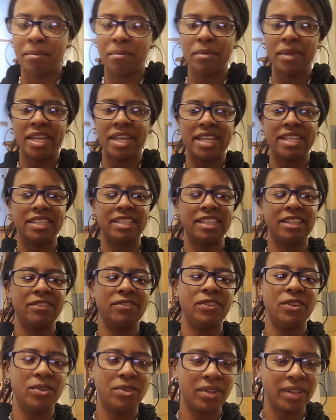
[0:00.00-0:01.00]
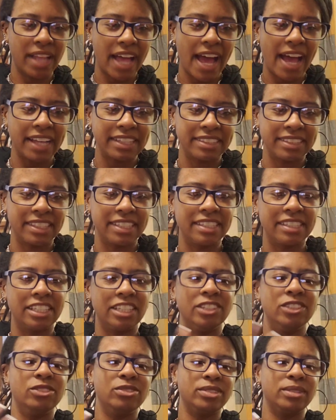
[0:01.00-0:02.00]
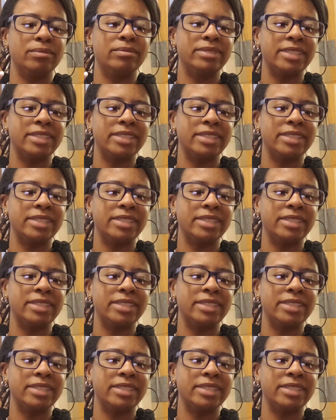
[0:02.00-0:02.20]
few classes and do some studying or whatever.